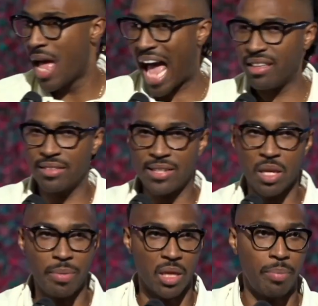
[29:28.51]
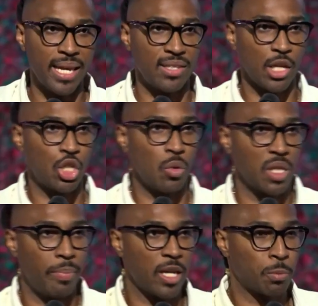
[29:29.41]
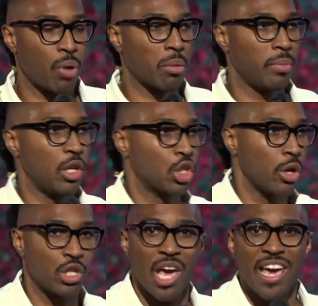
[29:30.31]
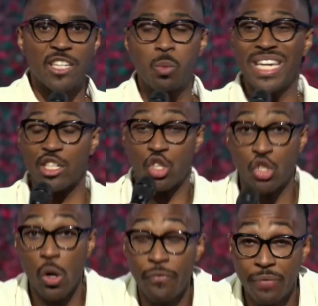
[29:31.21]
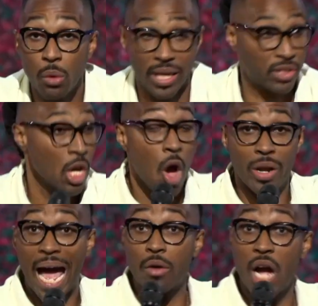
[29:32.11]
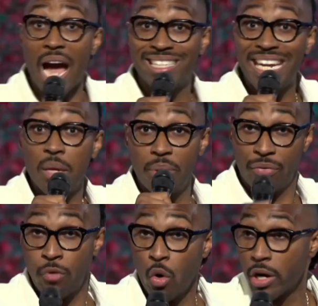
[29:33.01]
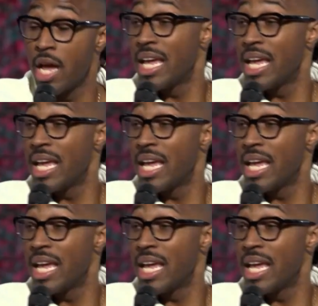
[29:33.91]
I think this can be the biggest issue and the biggest problem in the church, is we get so focused on how God did it before.